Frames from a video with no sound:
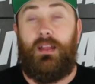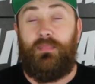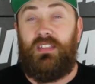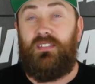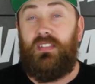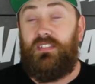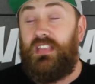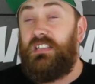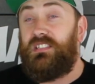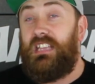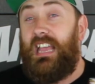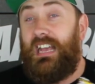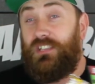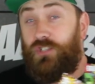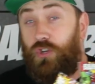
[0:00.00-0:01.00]
I mean,
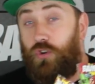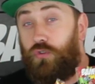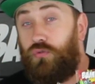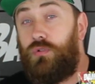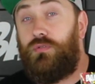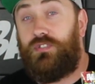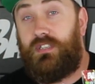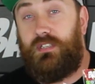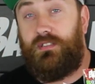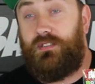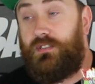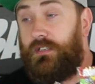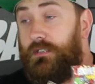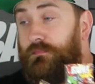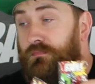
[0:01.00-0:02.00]
Disney has
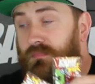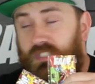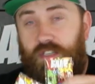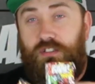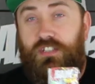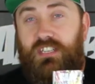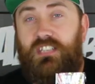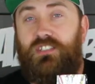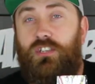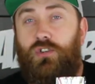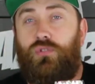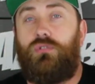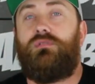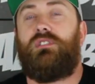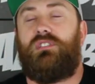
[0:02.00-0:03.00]
cruises, you know, the Disney
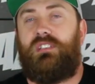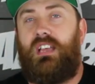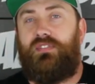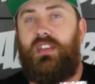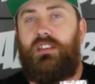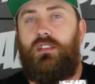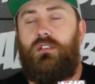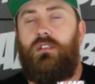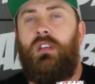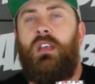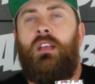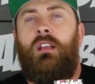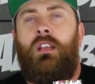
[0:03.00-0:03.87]
cruises that they do.